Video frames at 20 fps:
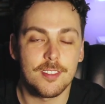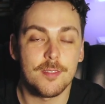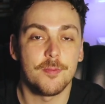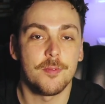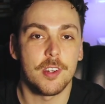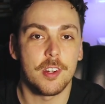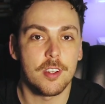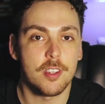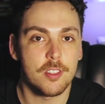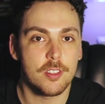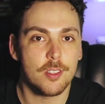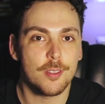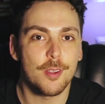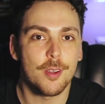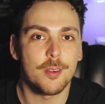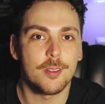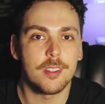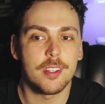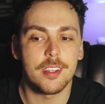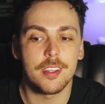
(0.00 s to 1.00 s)
very
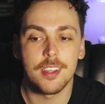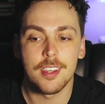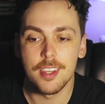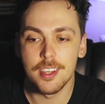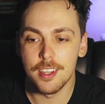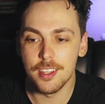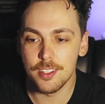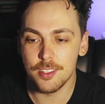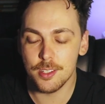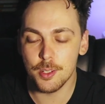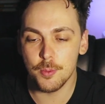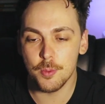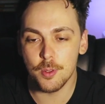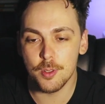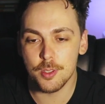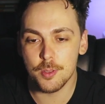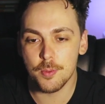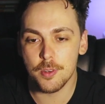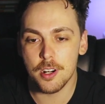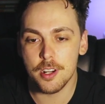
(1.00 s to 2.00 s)
slowly
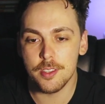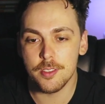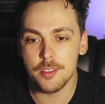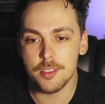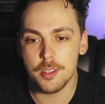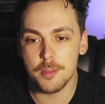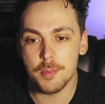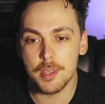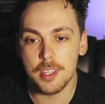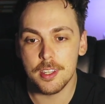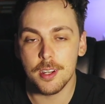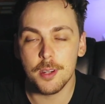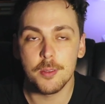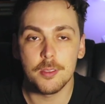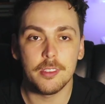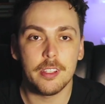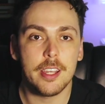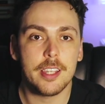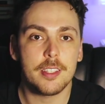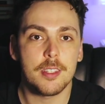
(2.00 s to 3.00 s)
towards where I used to be. I
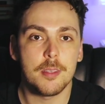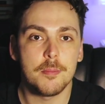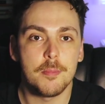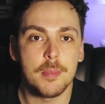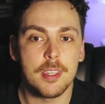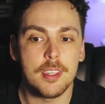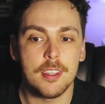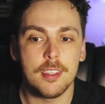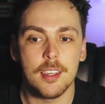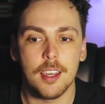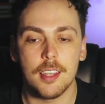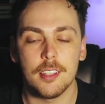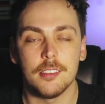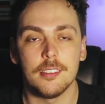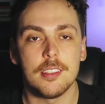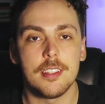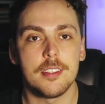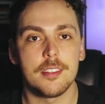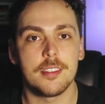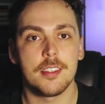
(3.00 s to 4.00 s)
would like to be at
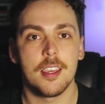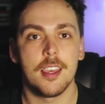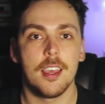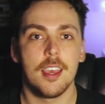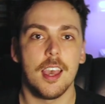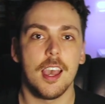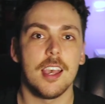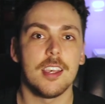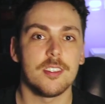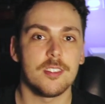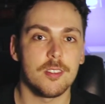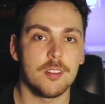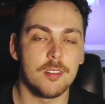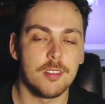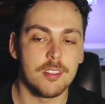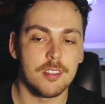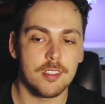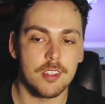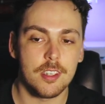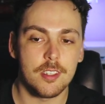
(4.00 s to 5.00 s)
least as
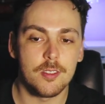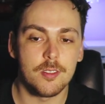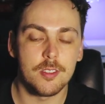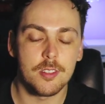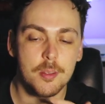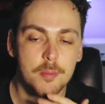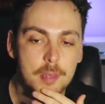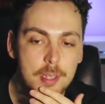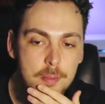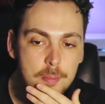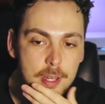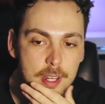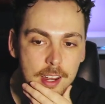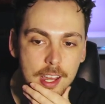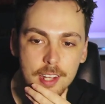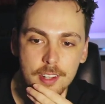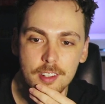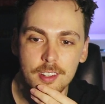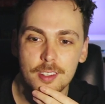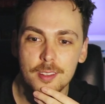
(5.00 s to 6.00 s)
good as I used to be, but
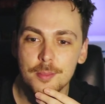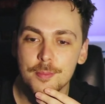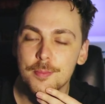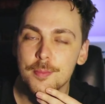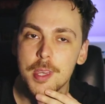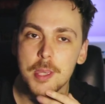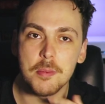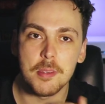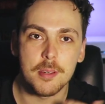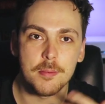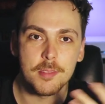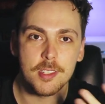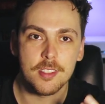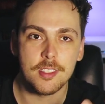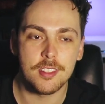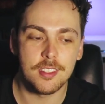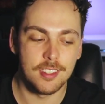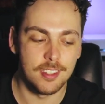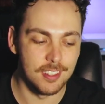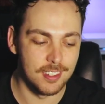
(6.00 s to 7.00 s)
I don't know, maybe I'm
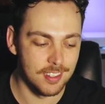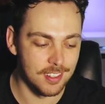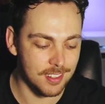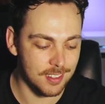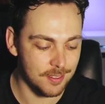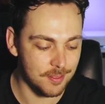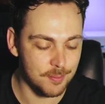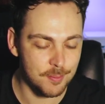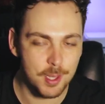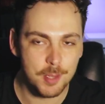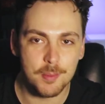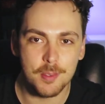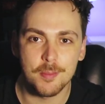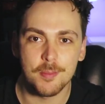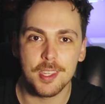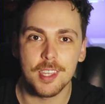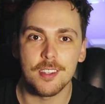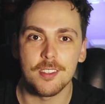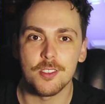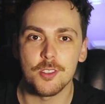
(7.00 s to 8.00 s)

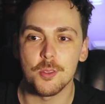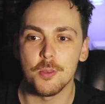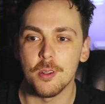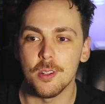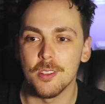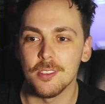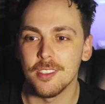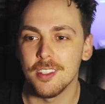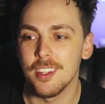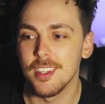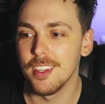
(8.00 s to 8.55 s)
getting too old.